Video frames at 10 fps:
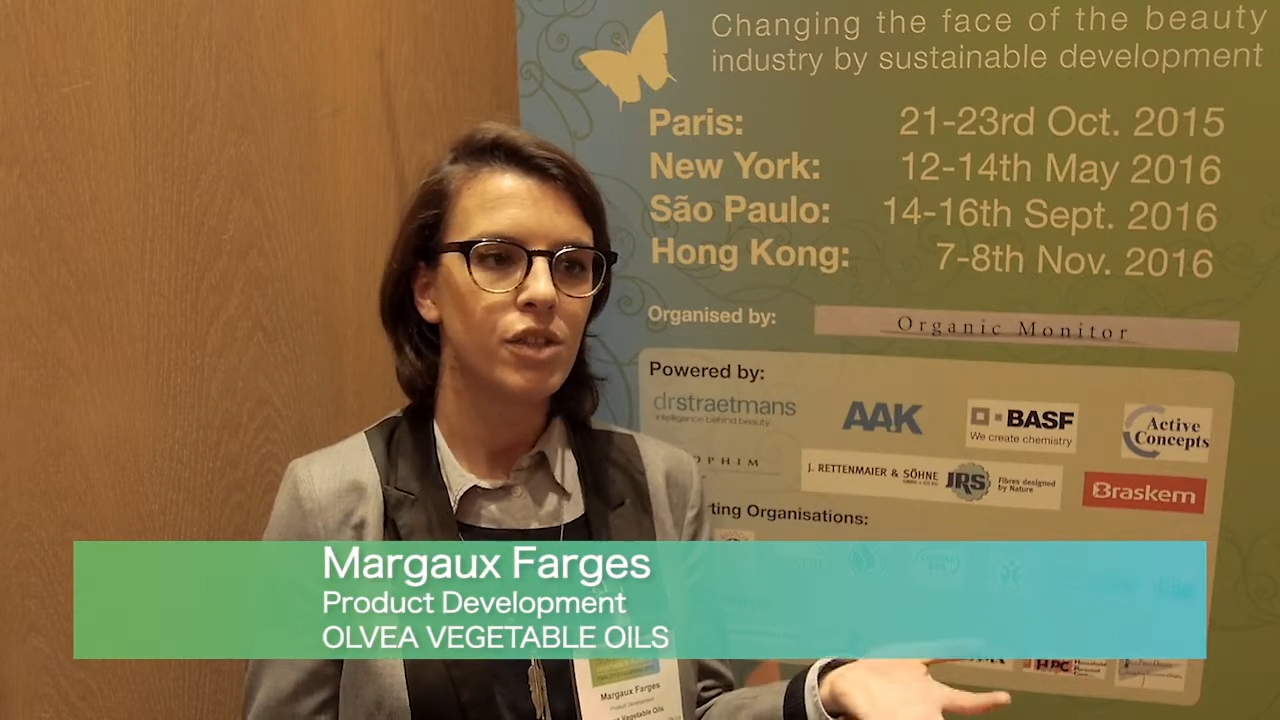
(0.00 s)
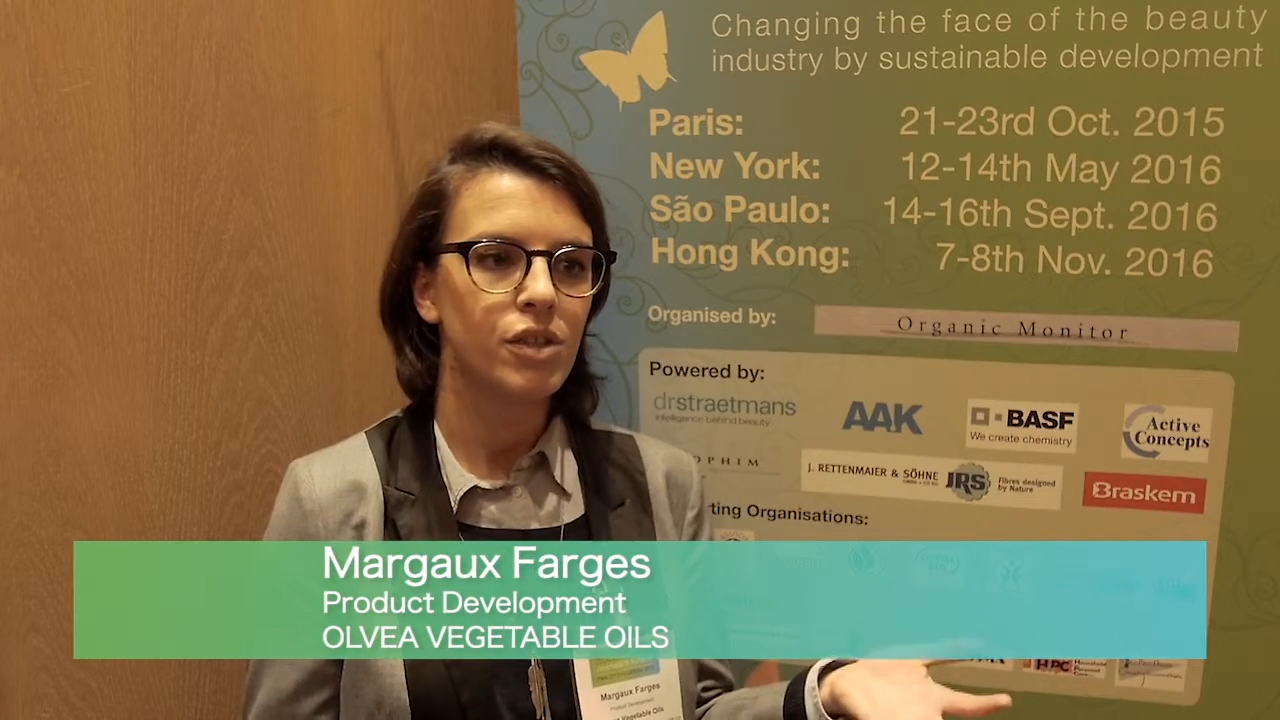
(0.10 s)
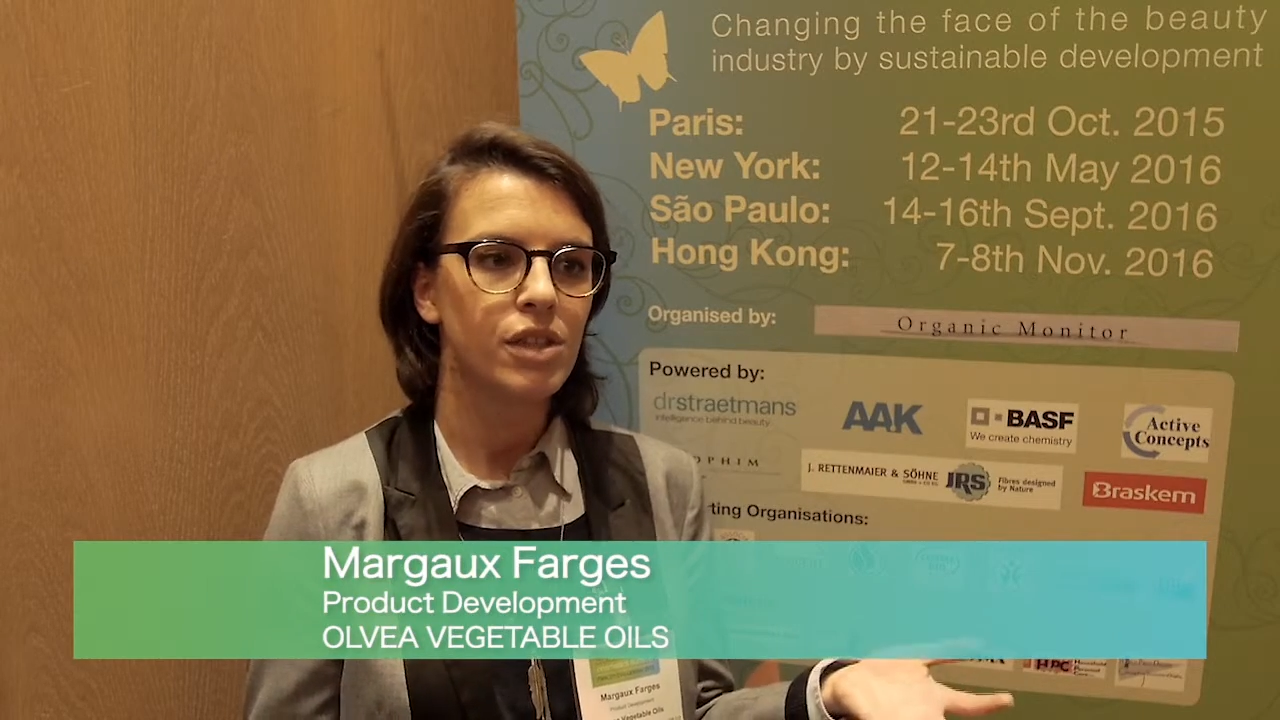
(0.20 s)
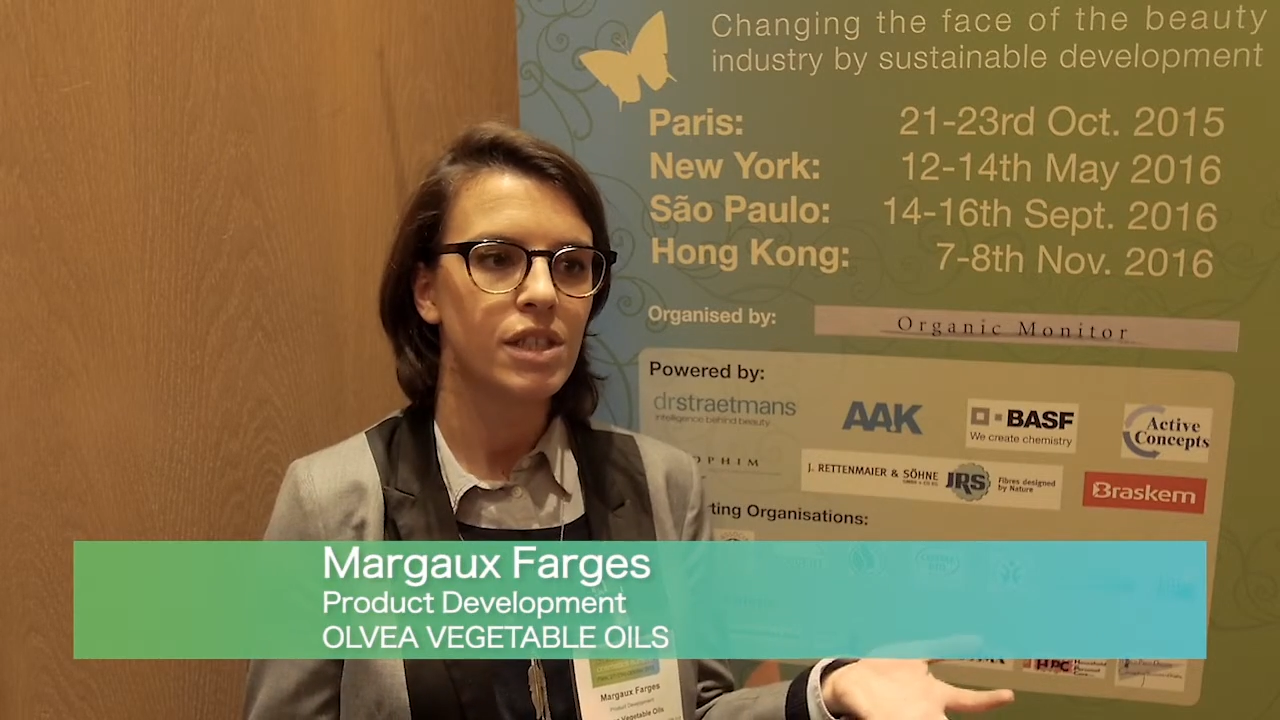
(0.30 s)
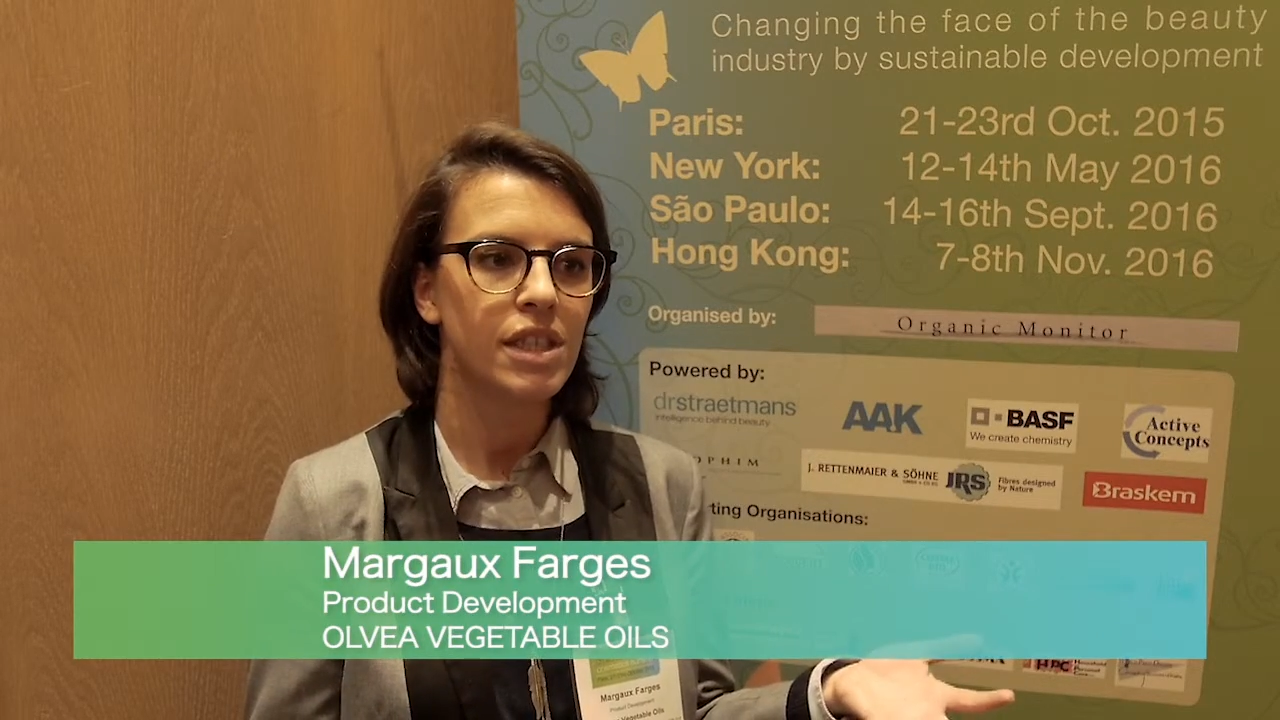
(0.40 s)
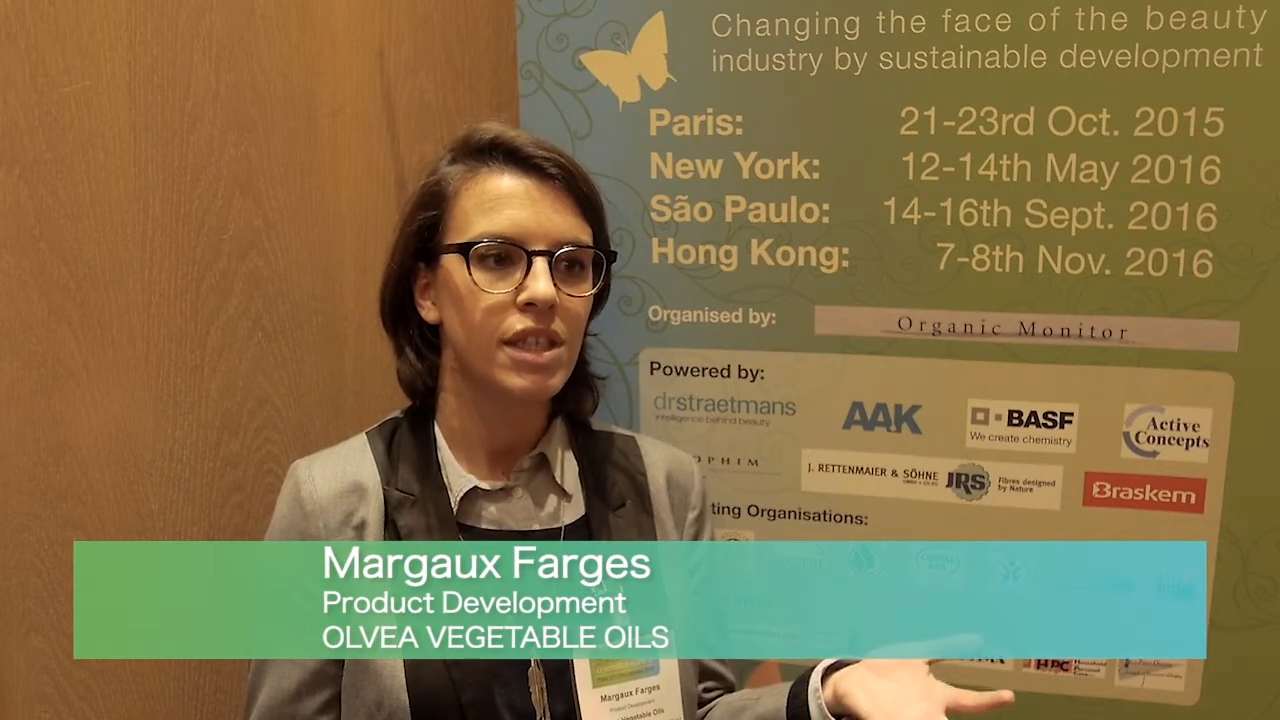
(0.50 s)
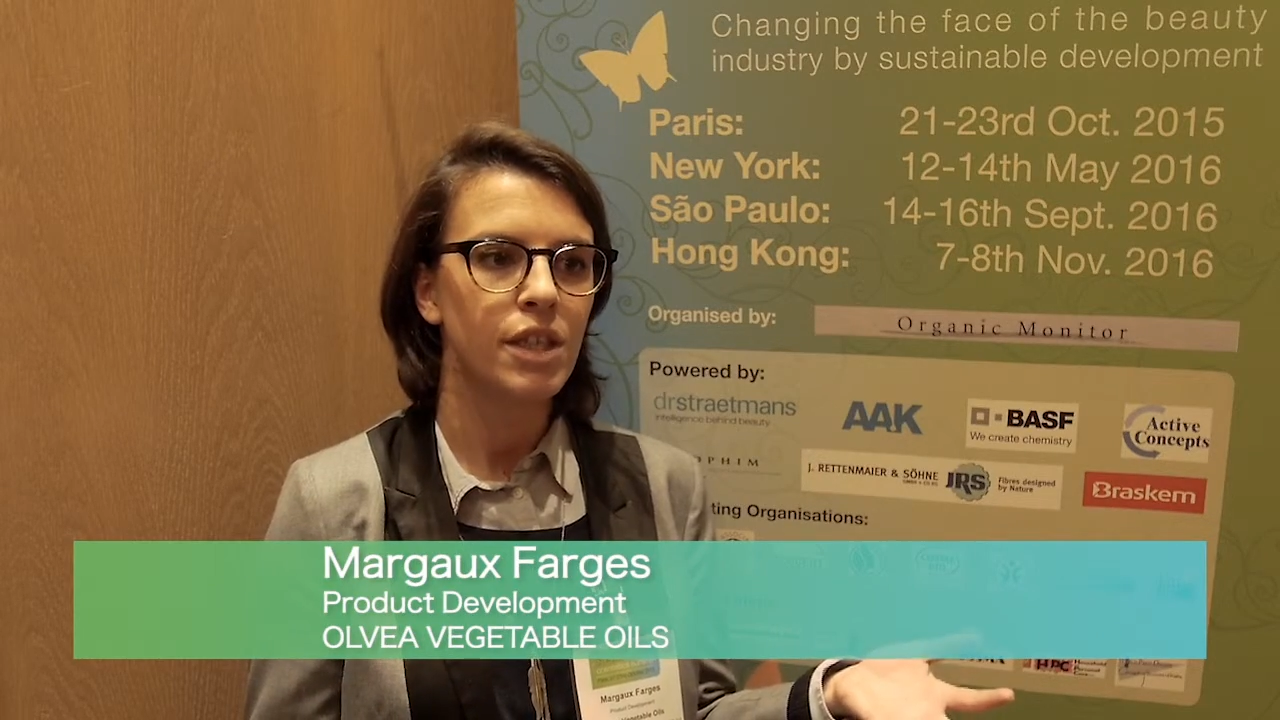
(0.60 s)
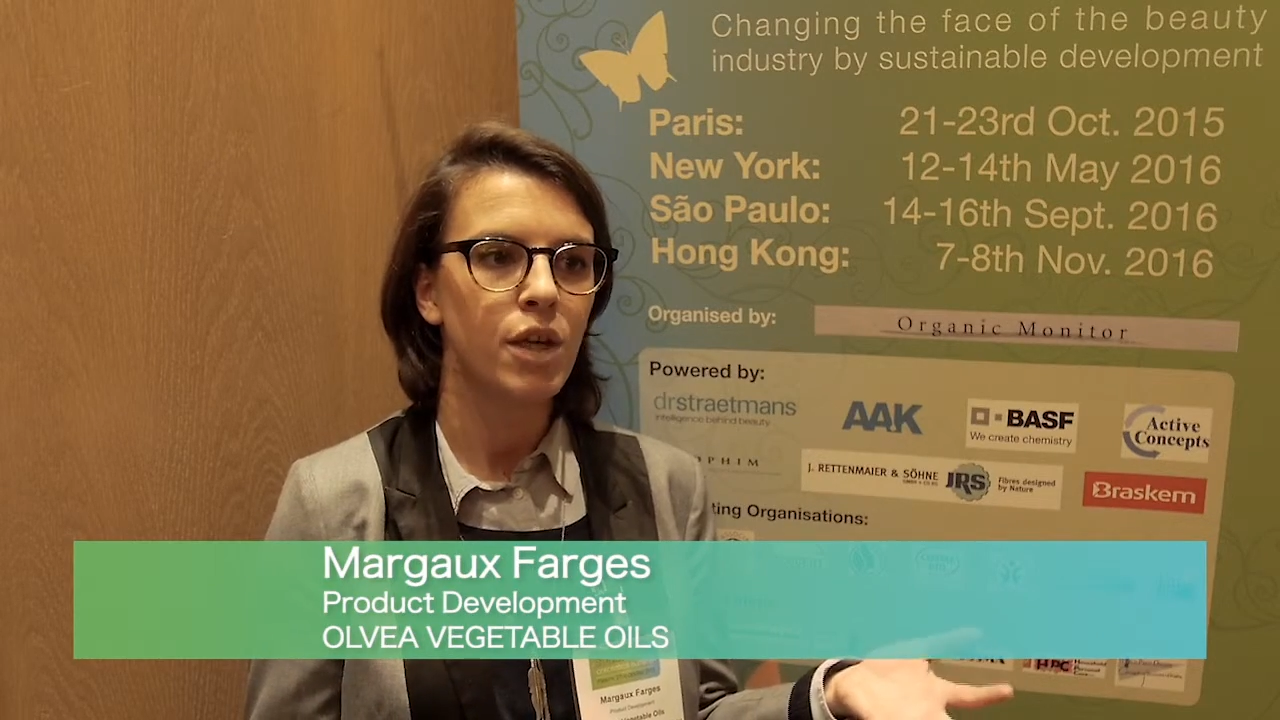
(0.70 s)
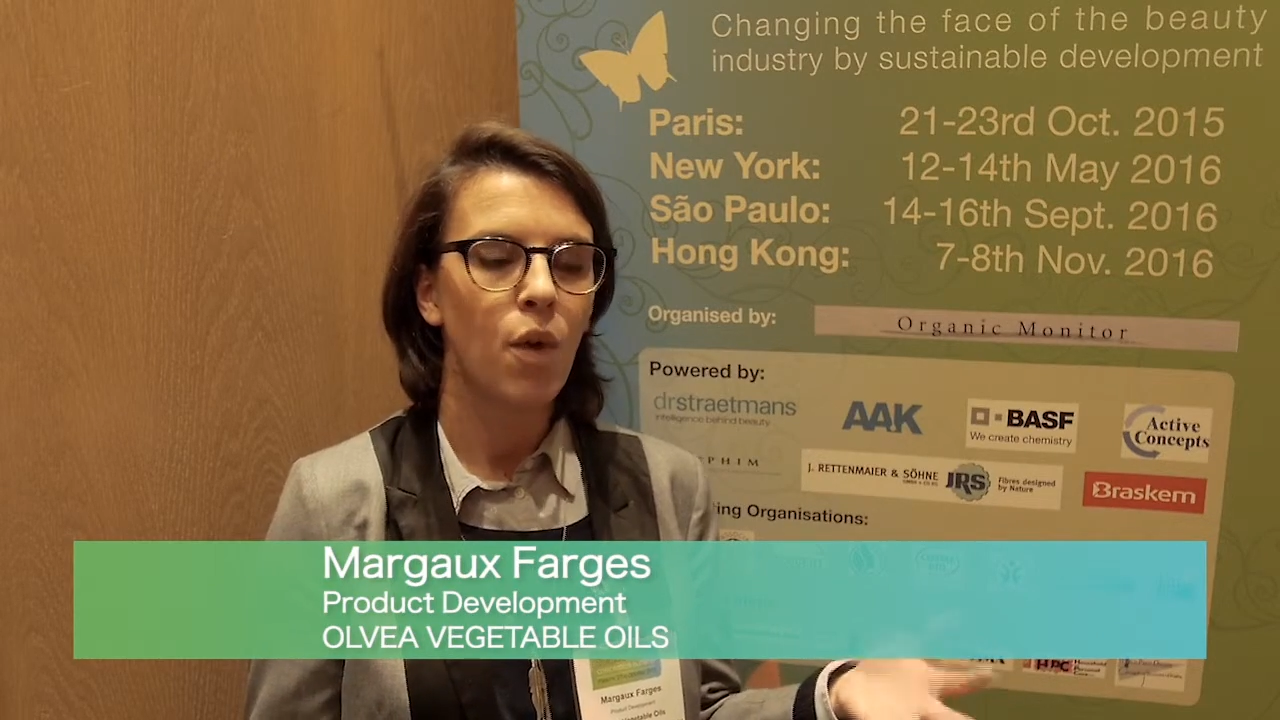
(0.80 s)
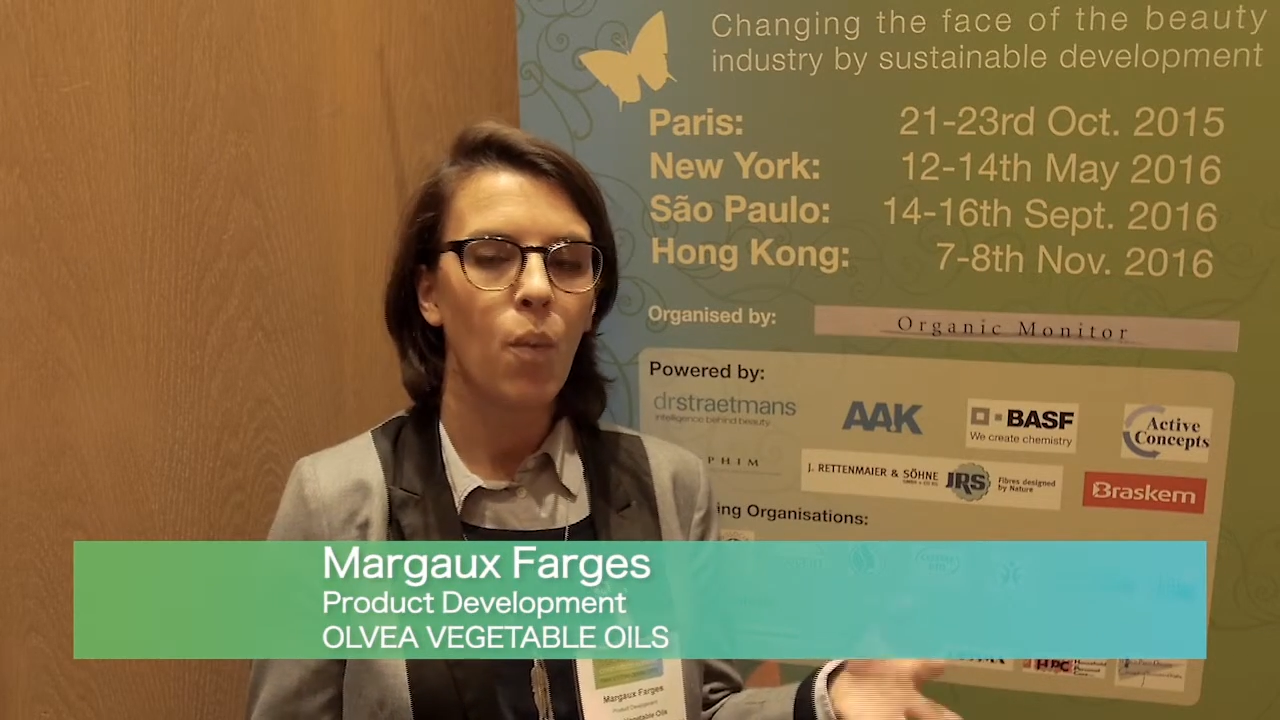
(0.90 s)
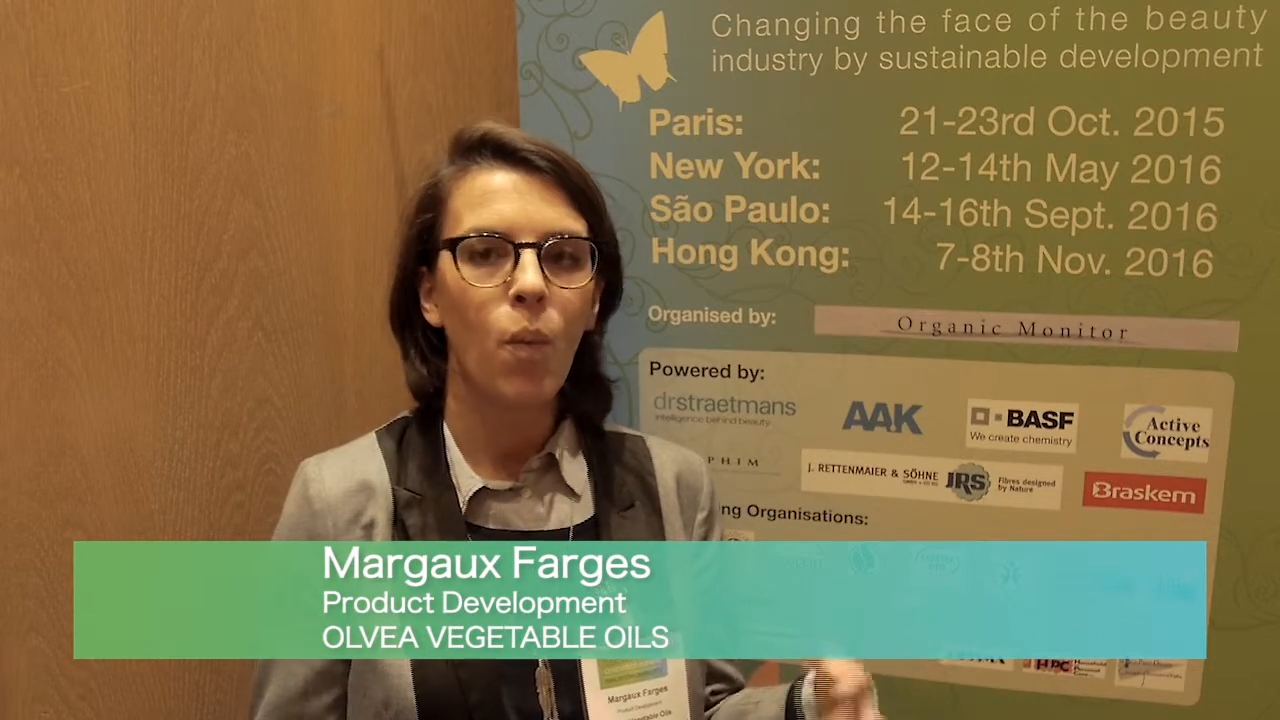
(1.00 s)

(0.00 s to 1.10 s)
to see